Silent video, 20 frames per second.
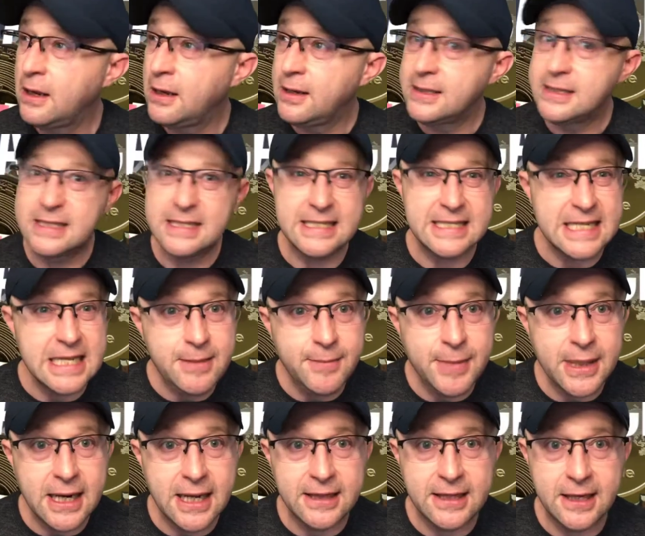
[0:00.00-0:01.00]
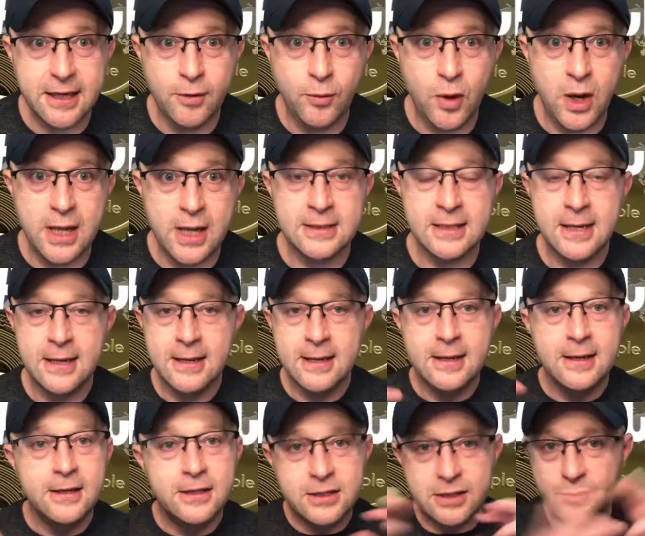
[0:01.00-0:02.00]
Steemit, I think it was,
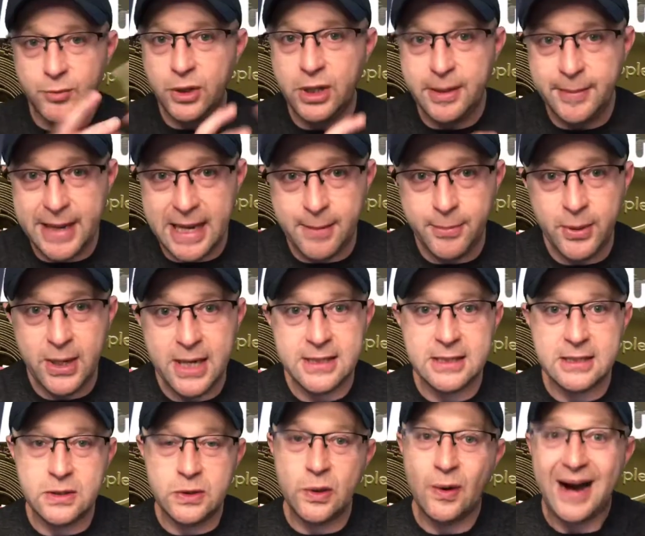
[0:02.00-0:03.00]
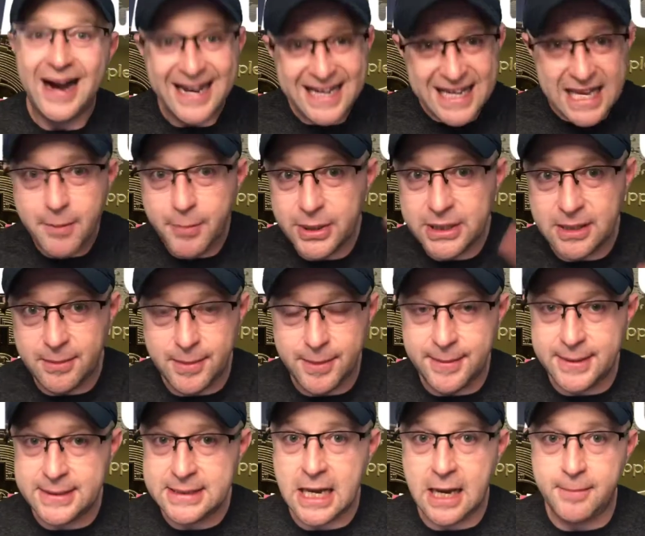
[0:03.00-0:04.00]
some really bad press, and so I can't put them on
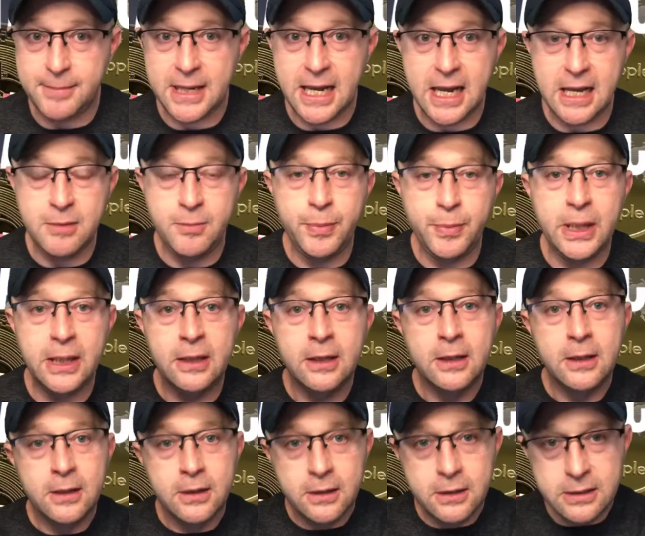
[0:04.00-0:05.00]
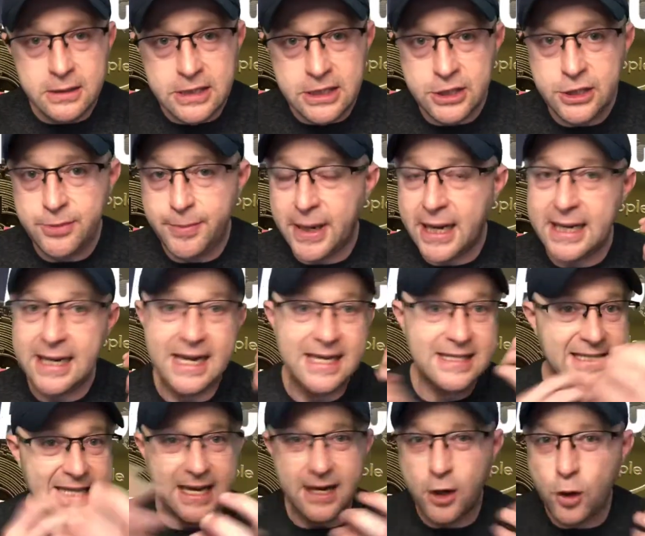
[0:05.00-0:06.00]
my top nine. But Digibyte
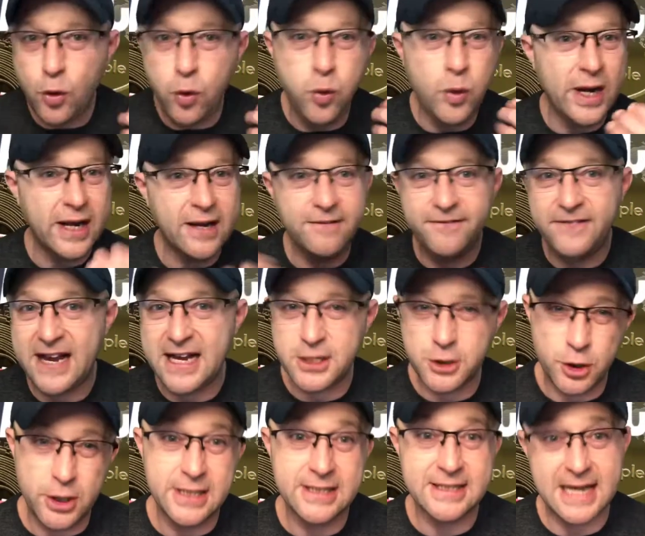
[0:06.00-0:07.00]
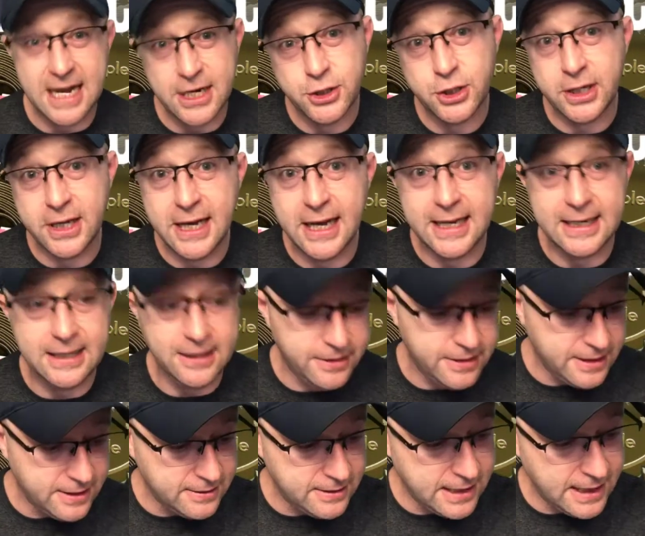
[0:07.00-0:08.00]
has that quick, fast transaction kind of
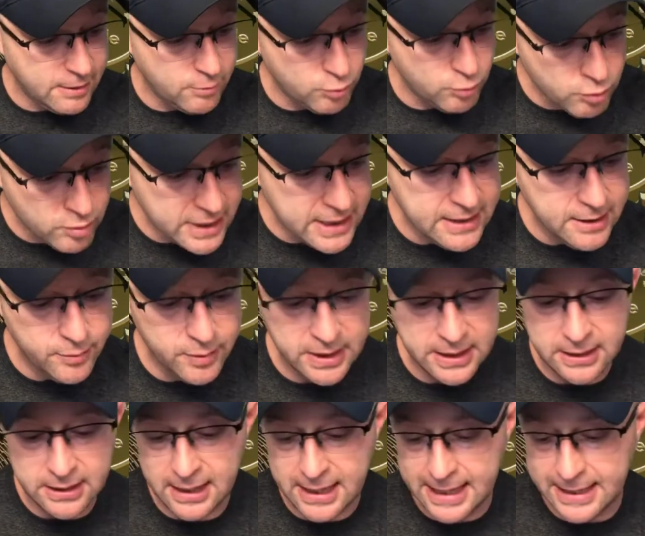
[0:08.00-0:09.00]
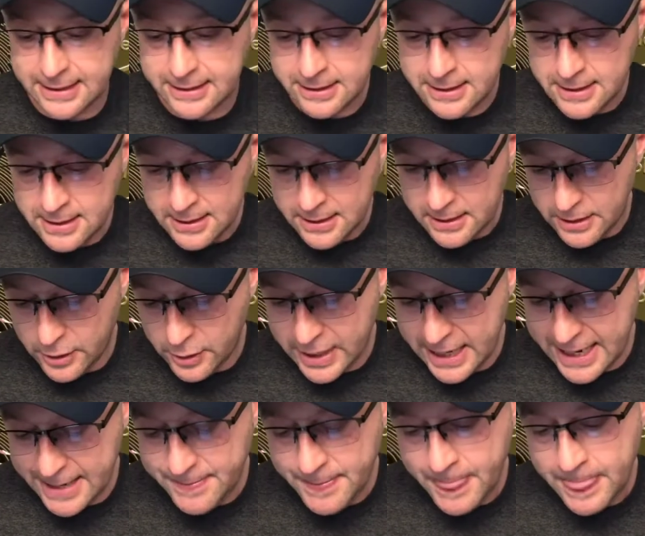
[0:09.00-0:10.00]
thing that I really, really like.
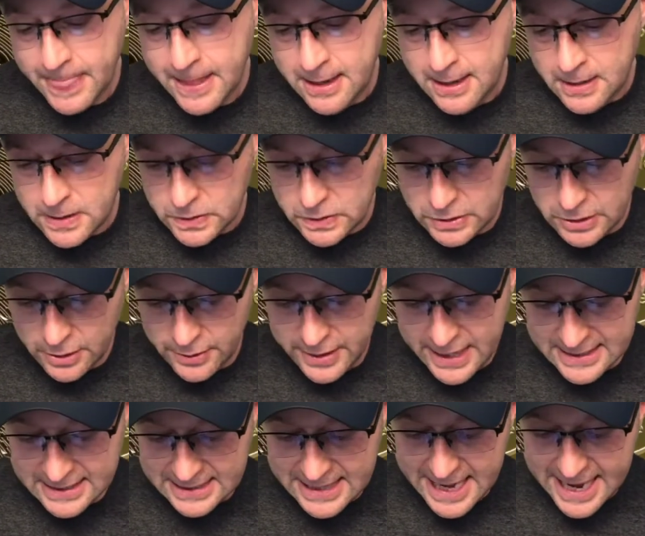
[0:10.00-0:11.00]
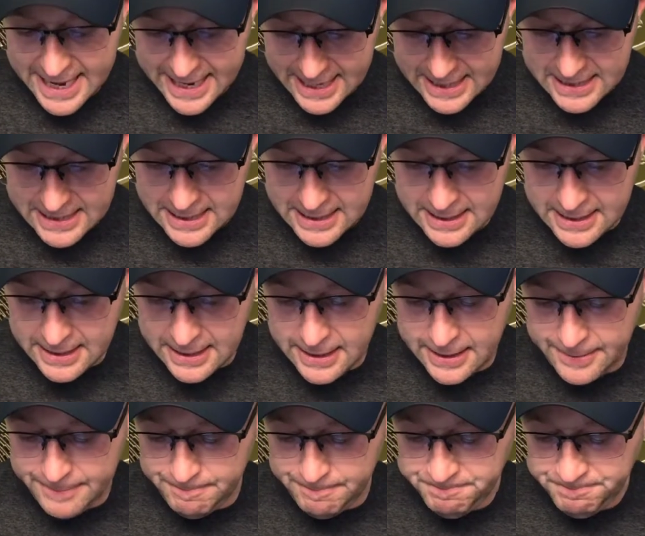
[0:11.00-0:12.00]
Okay, so that's that, and then.
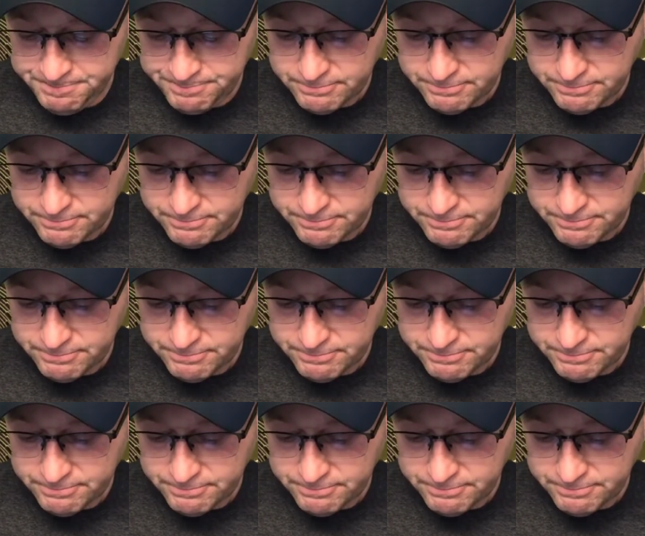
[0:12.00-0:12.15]
Um,